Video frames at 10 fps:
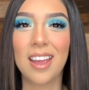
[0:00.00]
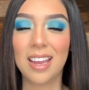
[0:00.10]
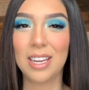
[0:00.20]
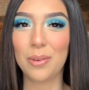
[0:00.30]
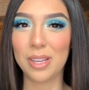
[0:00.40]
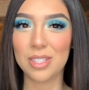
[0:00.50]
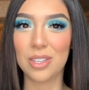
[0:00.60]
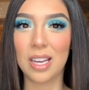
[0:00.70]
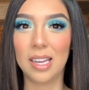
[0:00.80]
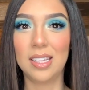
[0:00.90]
Anyways, you
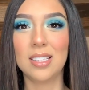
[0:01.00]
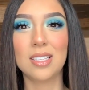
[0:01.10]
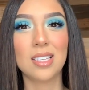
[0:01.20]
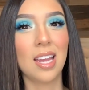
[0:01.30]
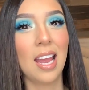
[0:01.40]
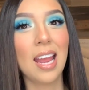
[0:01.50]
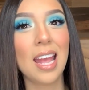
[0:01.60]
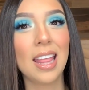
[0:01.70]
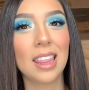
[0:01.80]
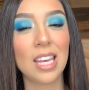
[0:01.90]
guys,
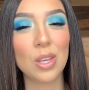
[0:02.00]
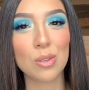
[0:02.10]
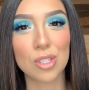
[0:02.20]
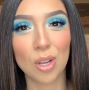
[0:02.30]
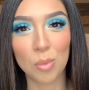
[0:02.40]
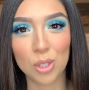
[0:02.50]
thank you so much